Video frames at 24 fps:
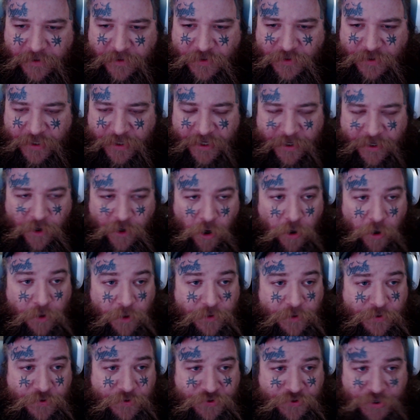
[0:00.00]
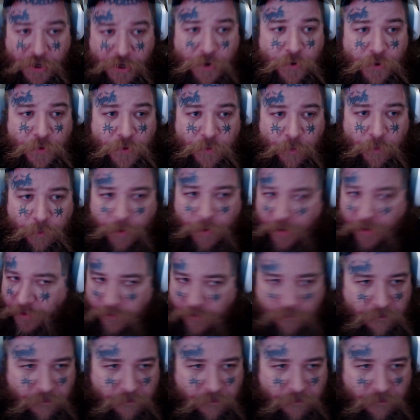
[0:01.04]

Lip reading: skin hard as stone, but